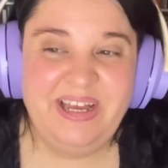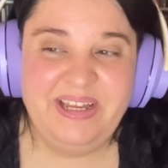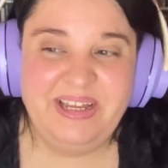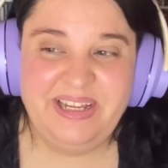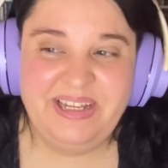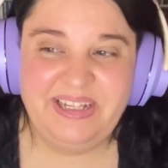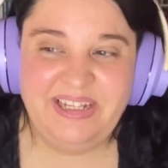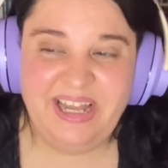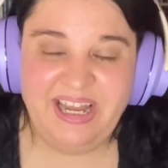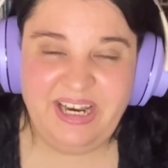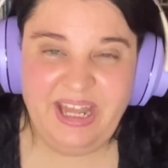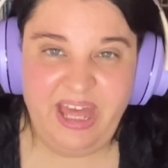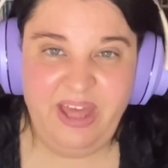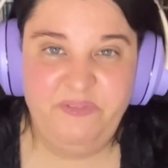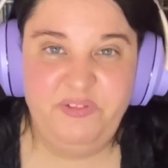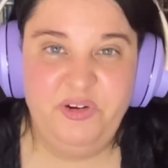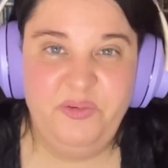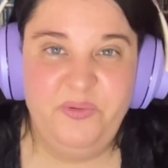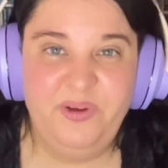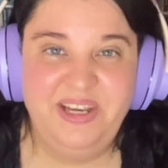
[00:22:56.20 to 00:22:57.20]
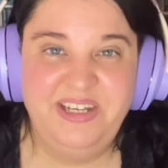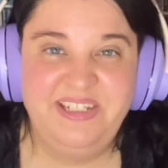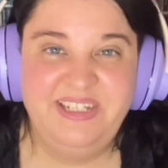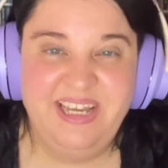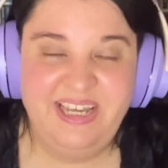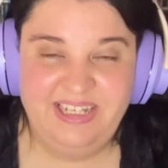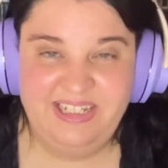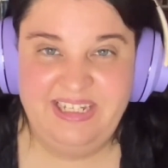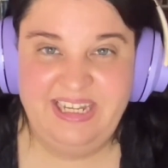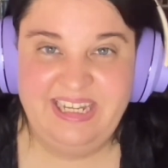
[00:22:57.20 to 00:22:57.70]
not everyone
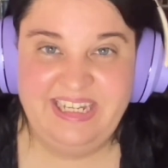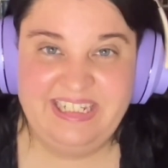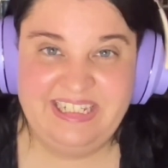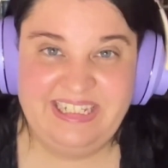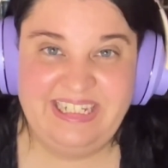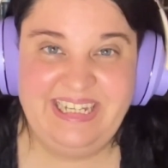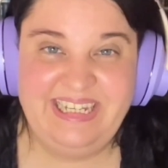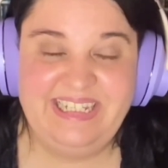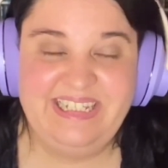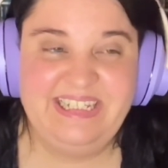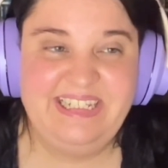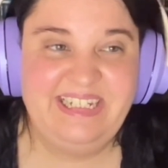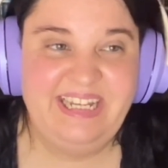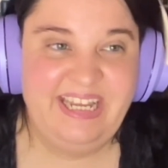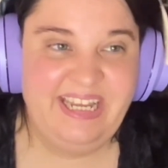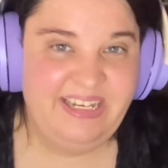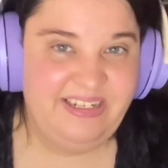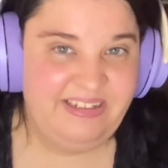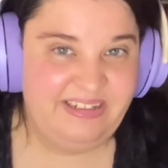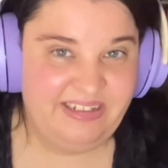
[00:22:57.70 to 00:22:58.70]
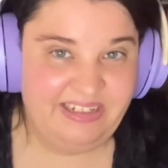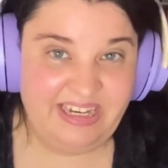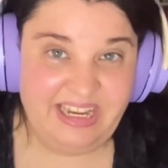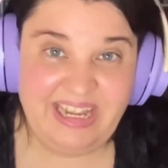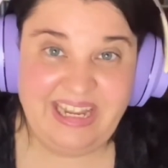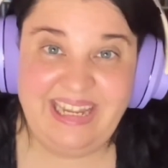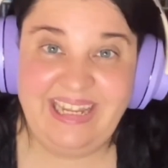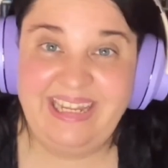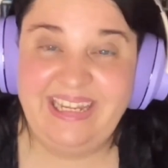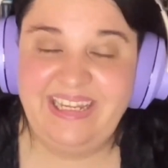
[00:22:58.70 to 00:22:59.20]
does exist in
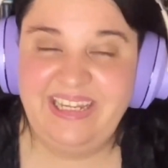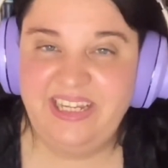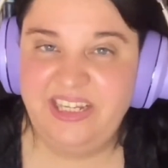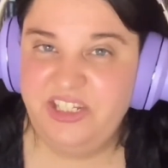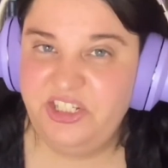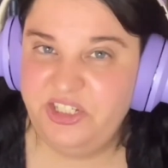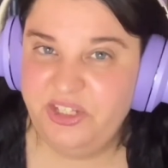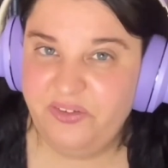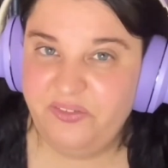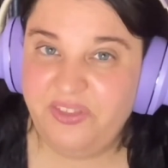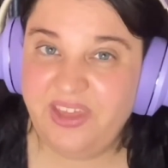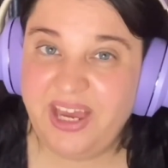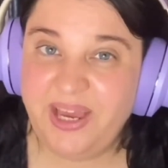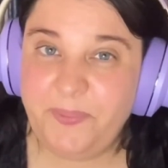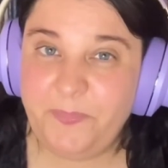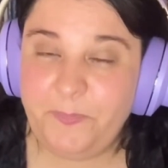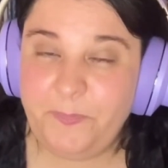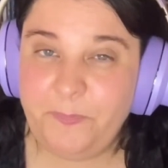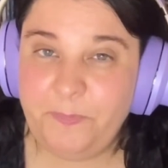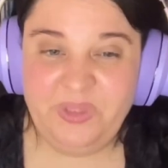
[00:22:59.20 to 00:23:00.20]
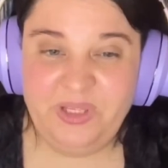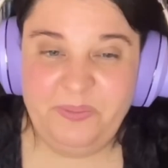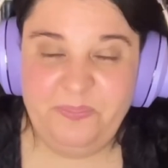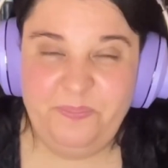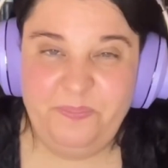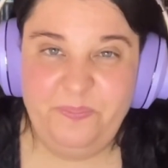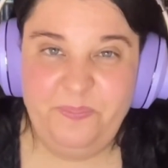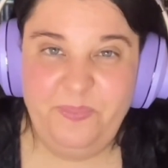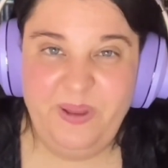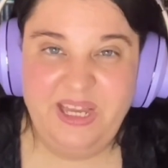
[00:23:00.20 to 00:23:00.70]
each of them,
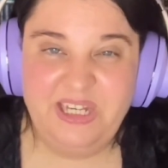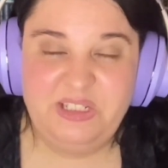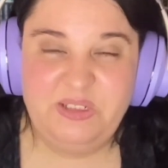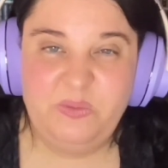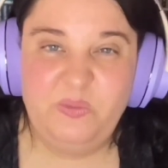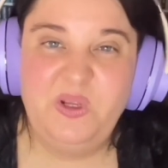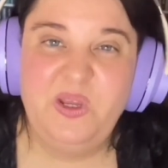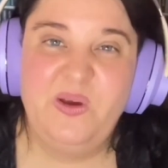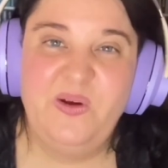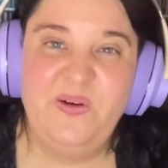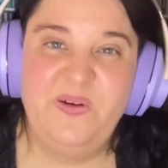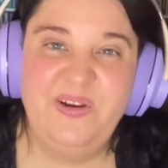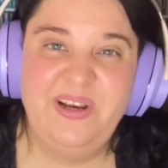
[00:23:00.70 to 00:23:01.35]
but we all